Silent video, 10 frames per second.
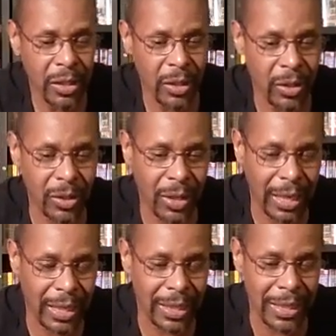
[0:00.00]
just so
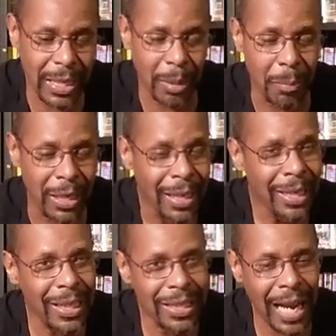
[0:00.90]
I could get a deal. But
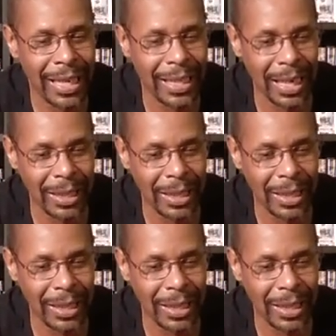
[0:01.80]
this actually